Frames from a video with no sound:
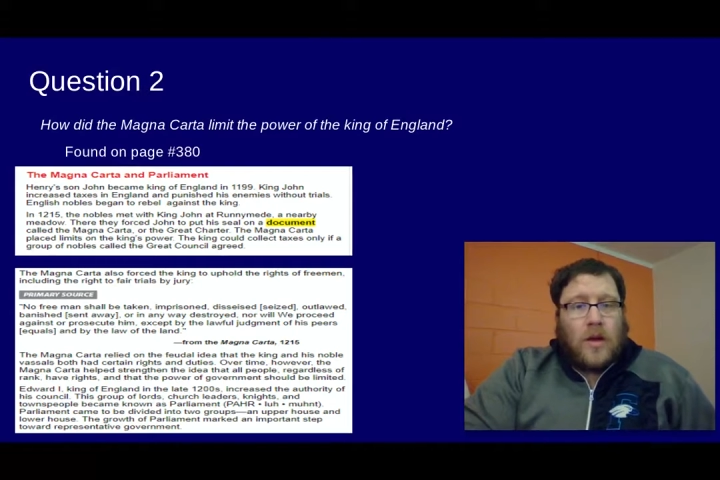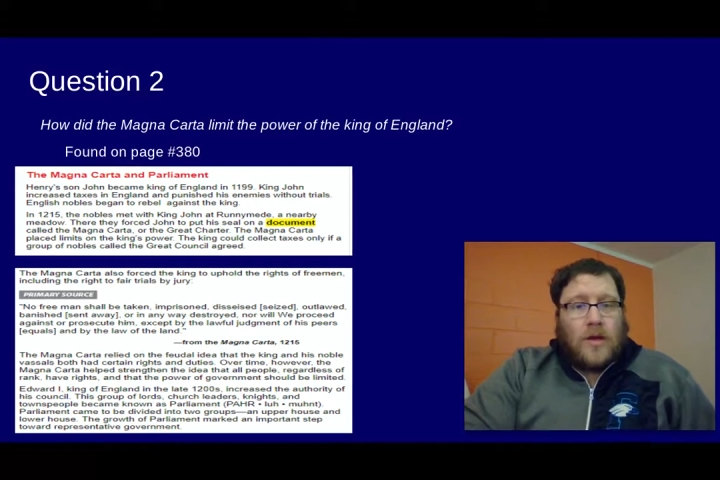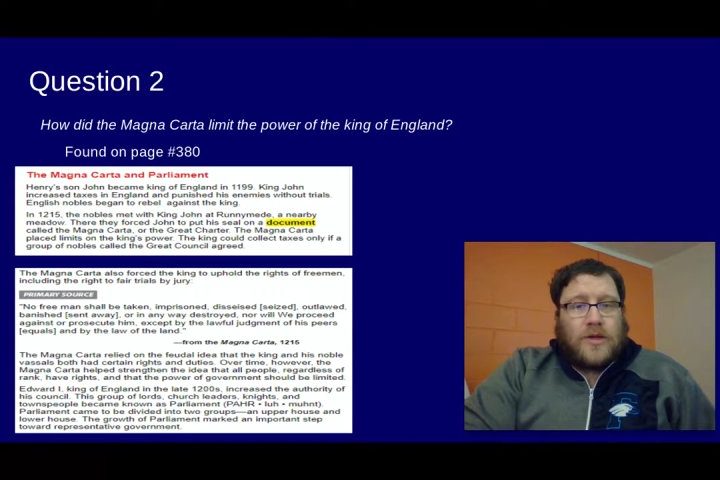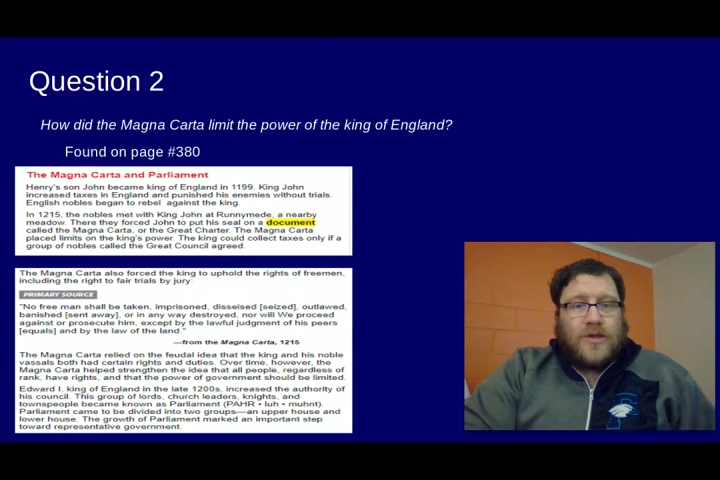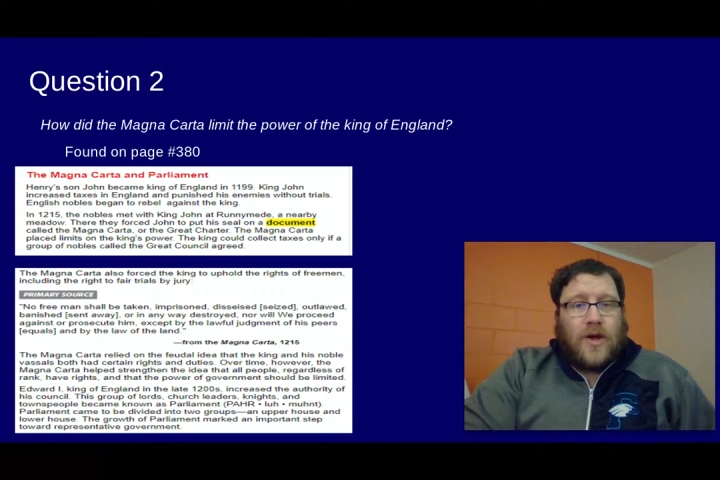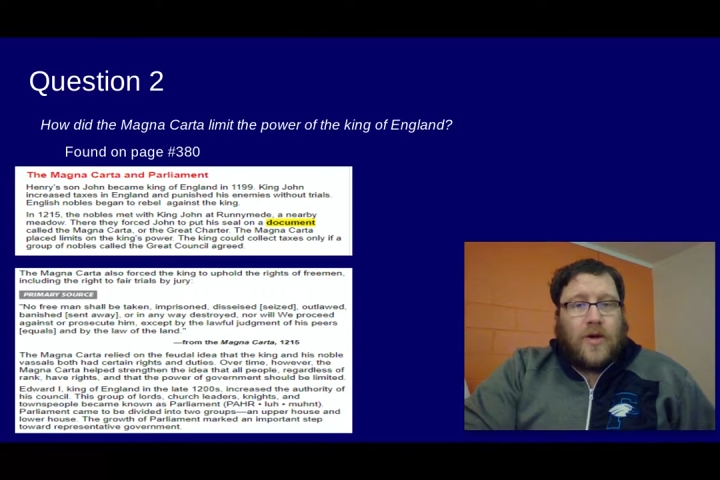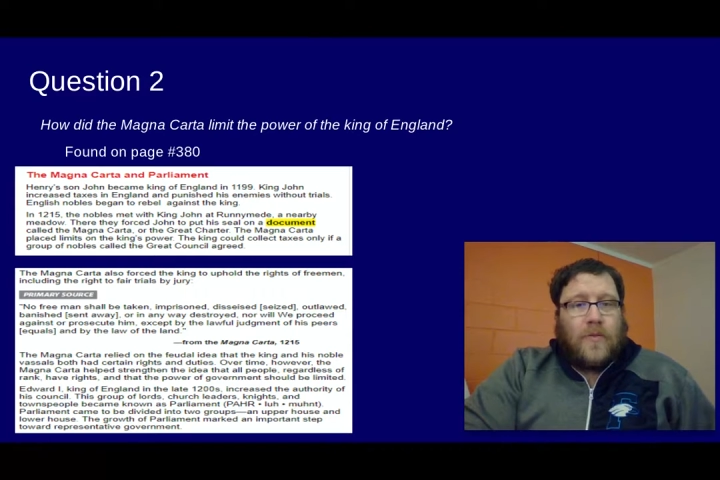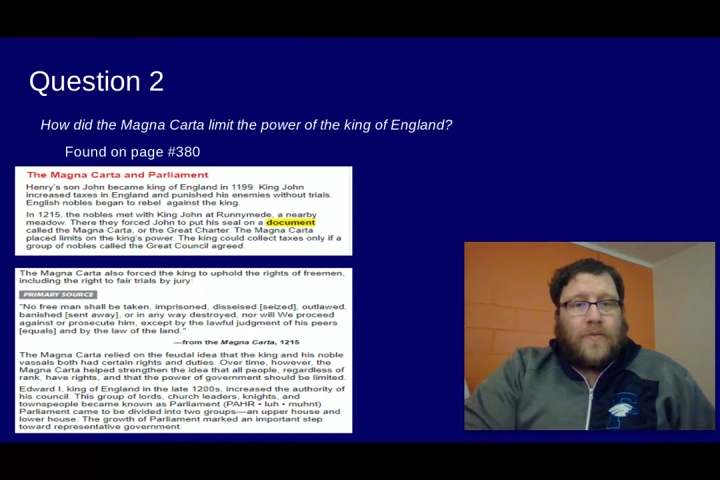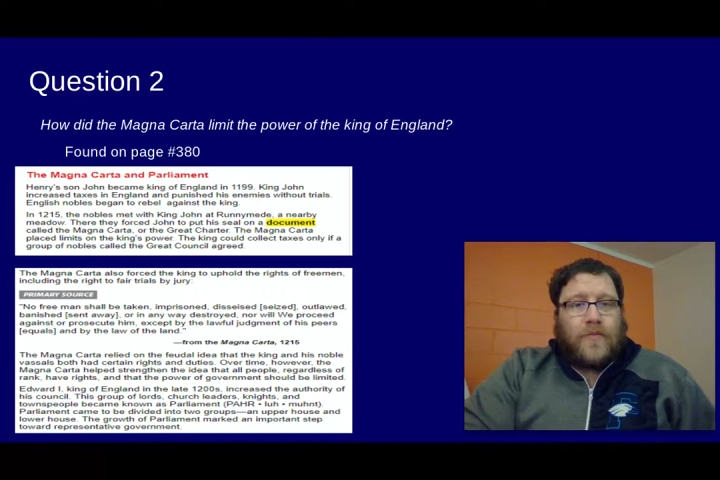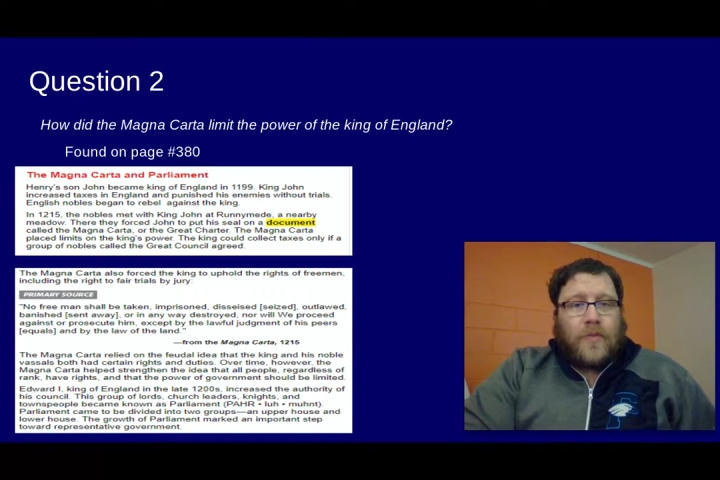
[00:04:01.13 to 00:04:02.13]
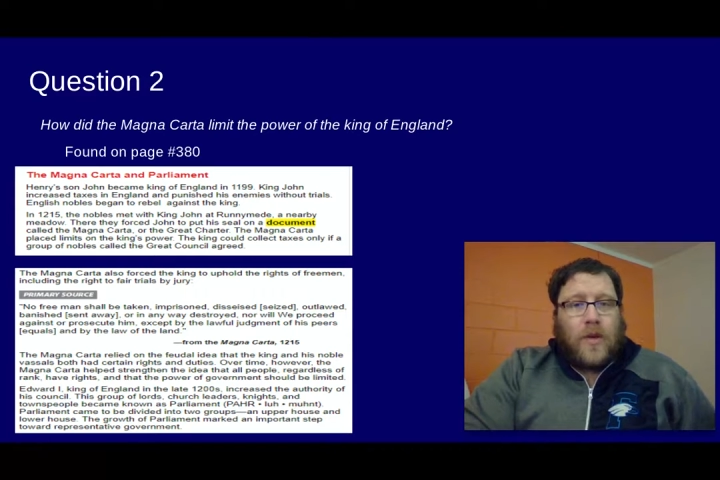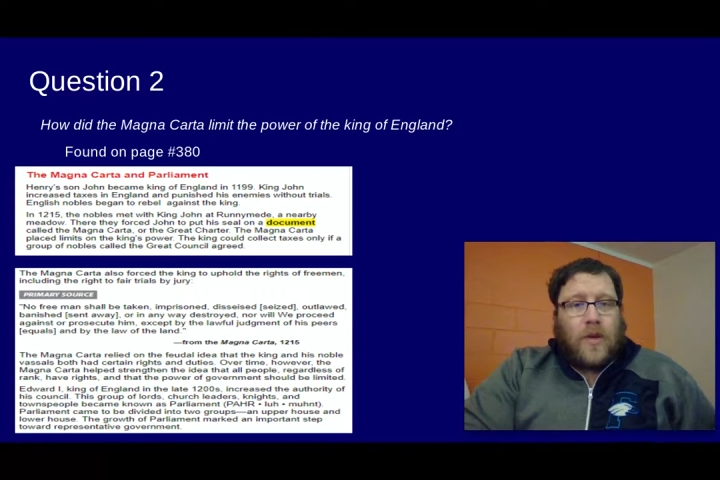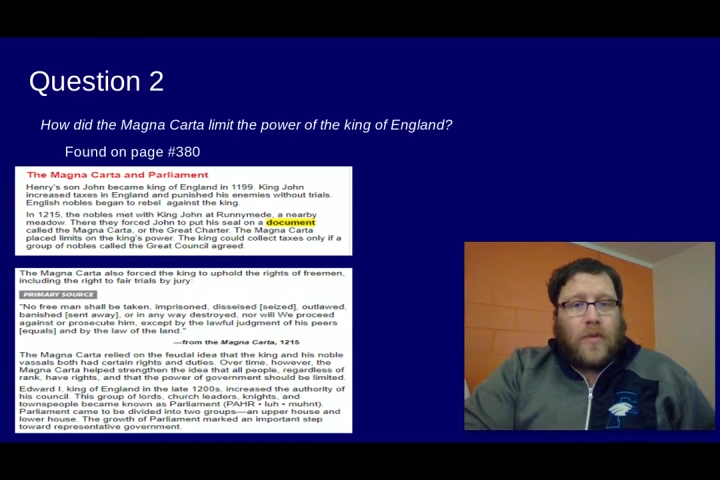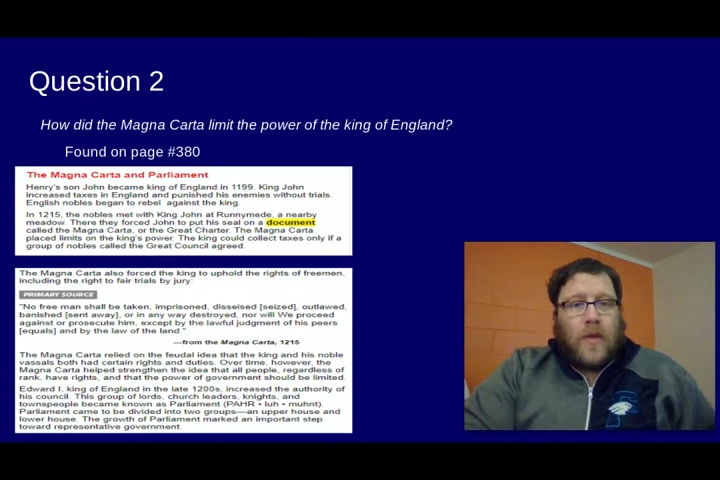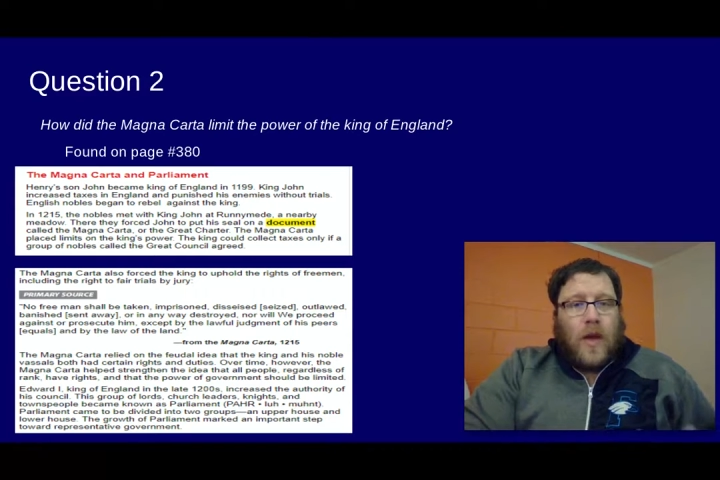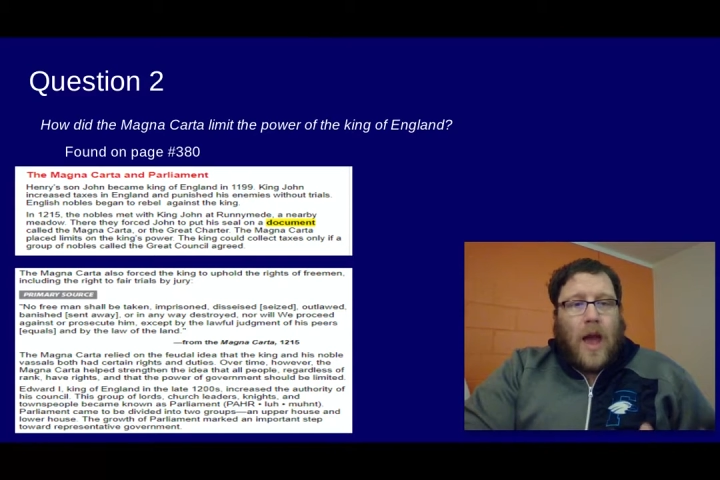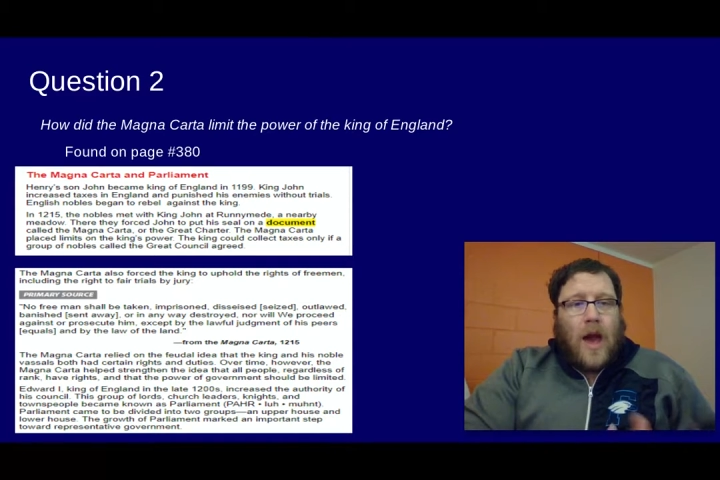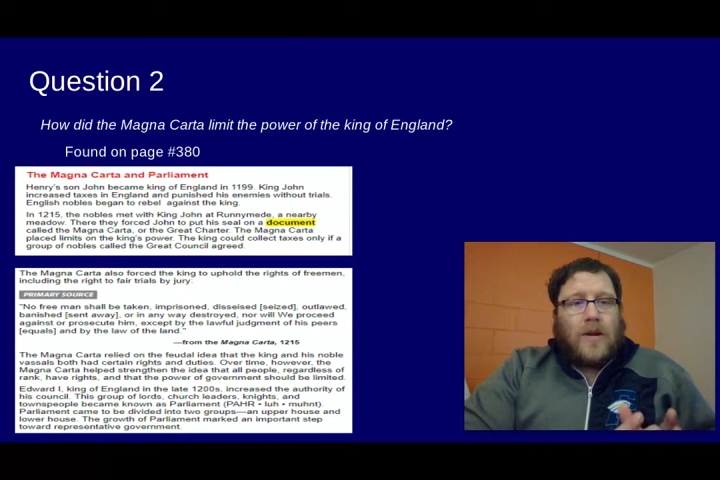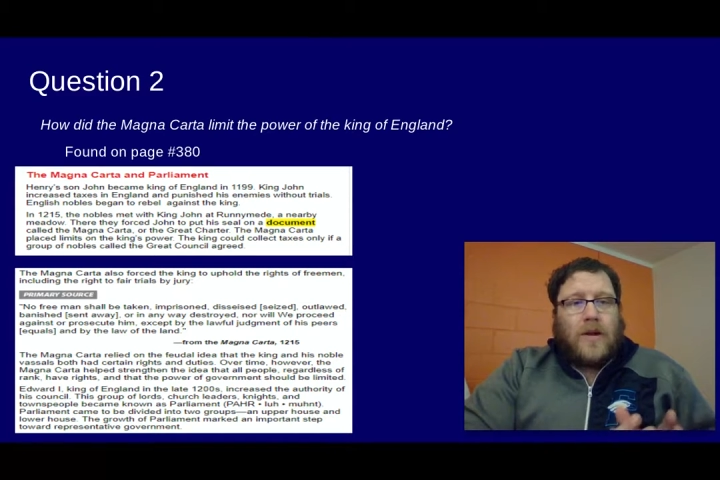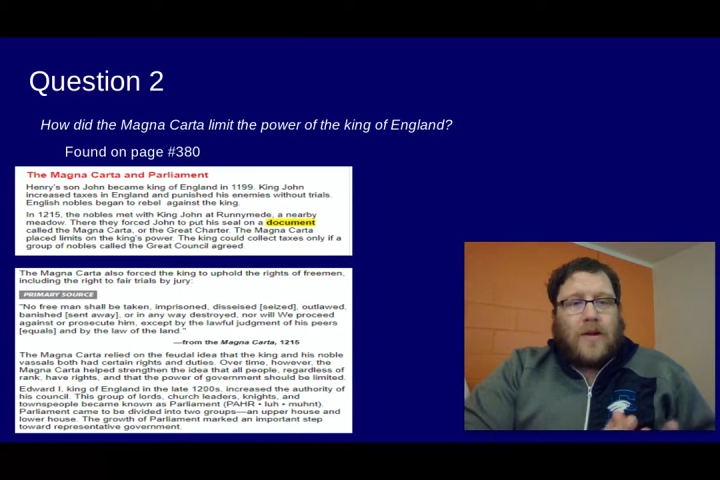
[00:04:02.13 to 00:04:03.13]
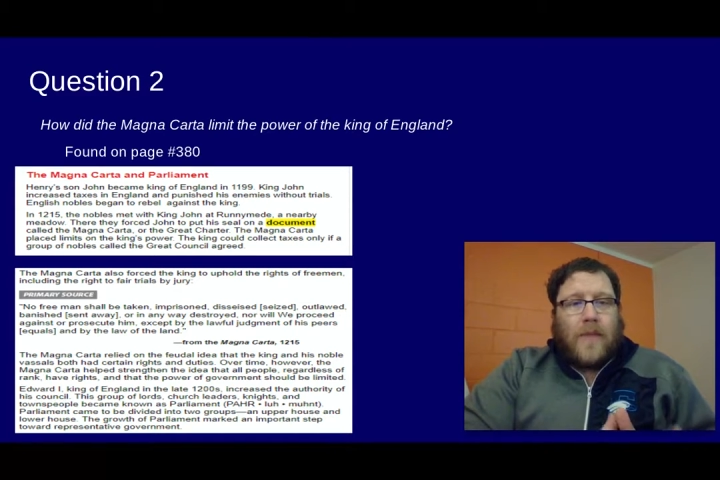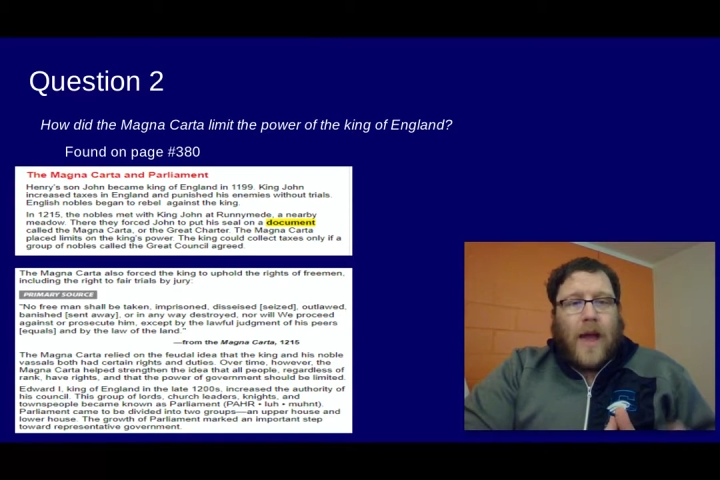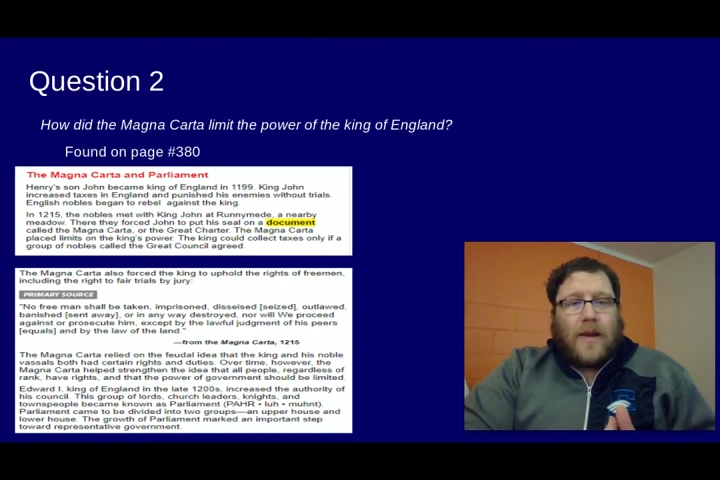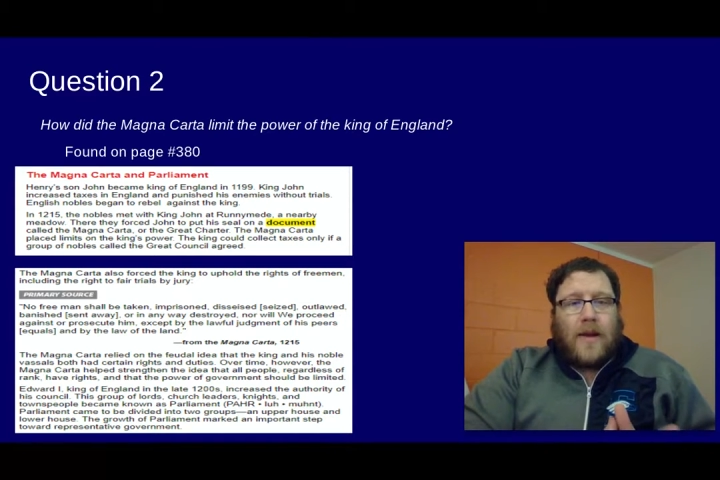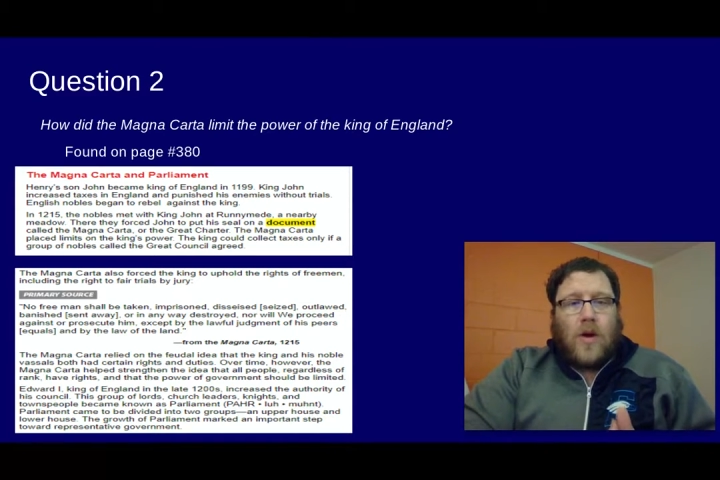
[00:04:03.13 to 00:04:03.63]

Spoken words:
So, how did the Magna